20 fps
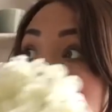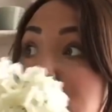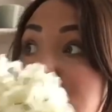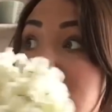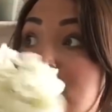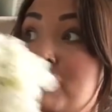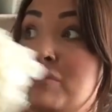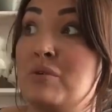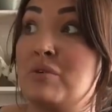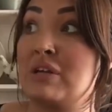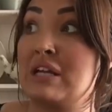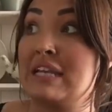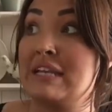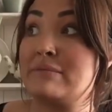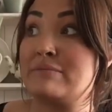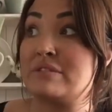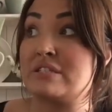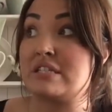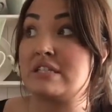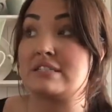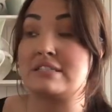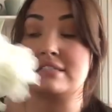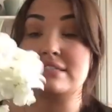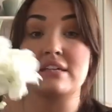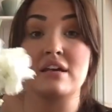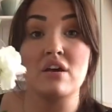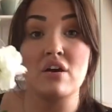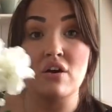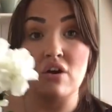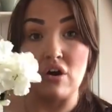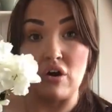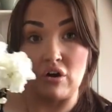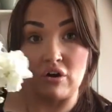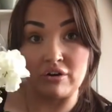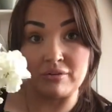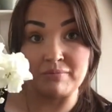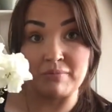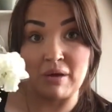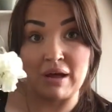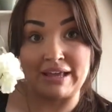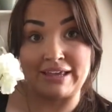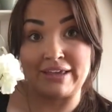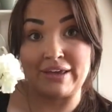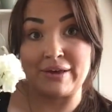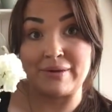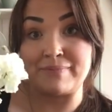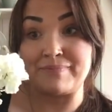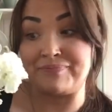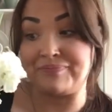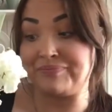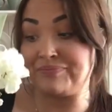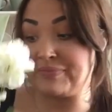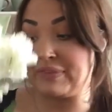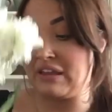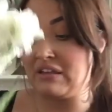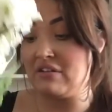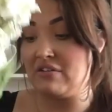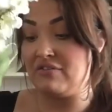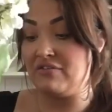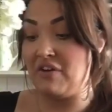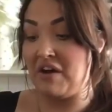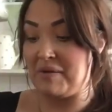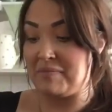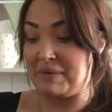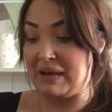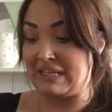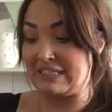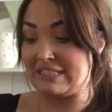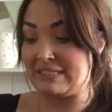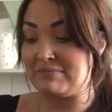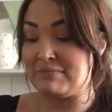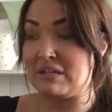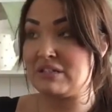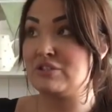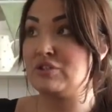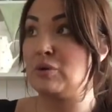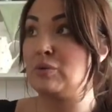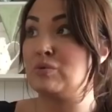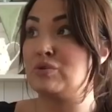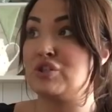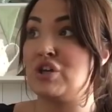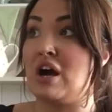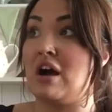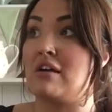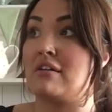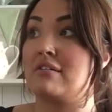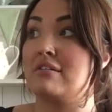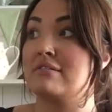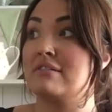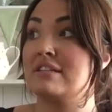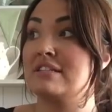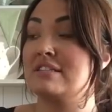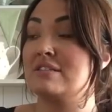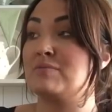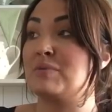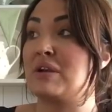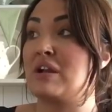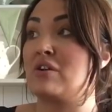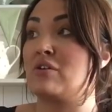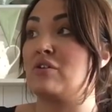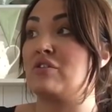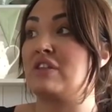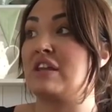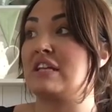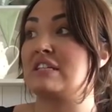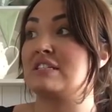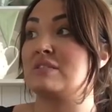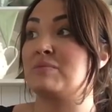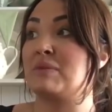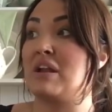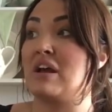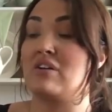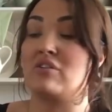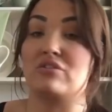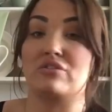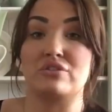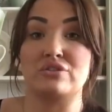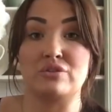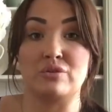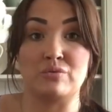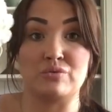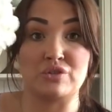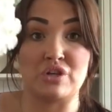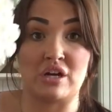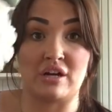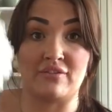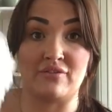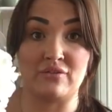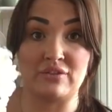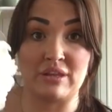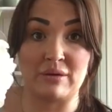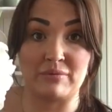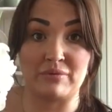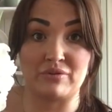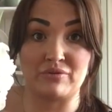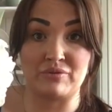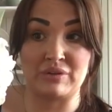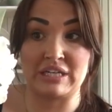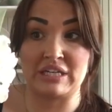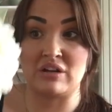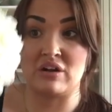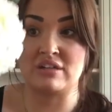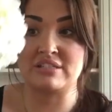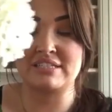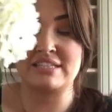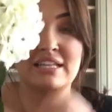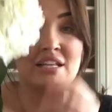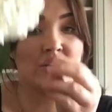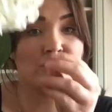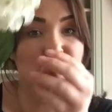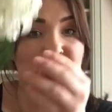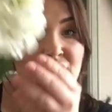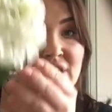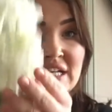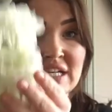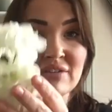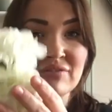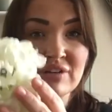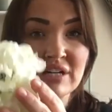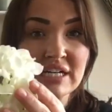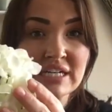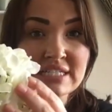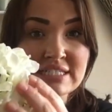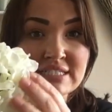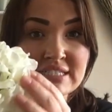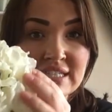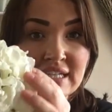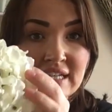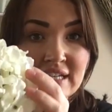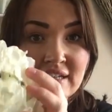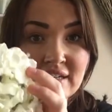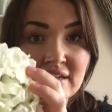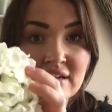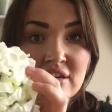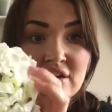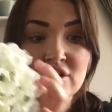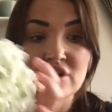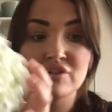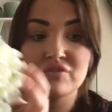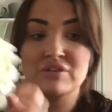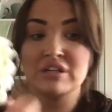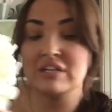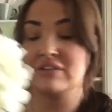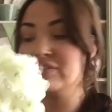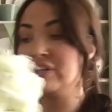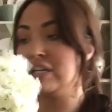with some eucalyptus on my fireplace in my tall jug. This is when I got this. When I got the tall jug, I thought that would look really nice. And they look really realistic. Really